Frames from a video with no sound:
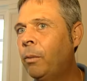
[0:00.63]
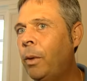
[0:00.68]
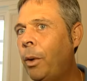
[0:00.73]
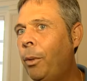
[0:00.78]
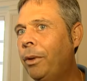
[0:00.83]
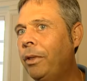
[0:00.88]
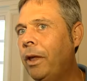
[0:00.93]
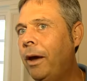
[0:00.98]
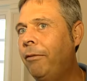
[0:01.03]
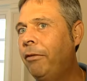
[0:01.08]

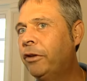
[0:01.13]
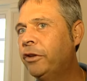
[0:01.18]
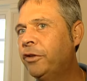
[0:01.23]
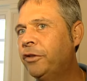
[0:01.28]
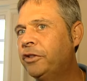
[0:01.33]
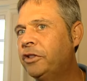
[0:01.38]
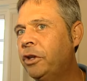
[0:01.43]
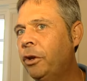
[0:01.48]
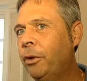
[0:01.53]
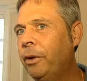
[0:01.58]
Well, we love this
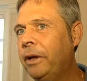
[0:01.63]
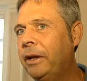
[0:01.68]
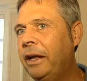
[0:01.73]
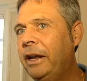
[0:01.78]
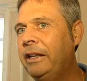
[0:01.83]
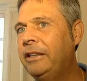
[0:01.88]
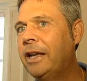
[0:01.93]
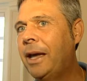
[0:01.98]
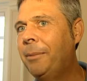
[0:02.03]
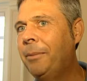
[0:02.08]
facility.
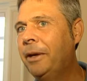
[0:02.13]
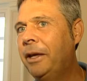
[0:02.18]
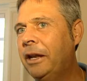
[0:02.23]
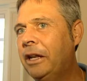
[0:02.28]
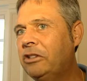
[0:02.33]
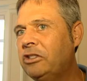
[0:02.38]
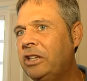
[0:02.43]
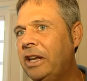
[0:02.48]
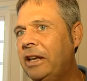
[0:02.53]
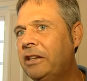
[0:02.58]
Anytime you get
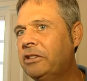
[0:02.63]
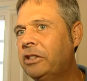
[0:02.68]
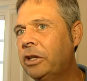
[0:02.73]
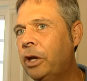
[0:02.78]
a chance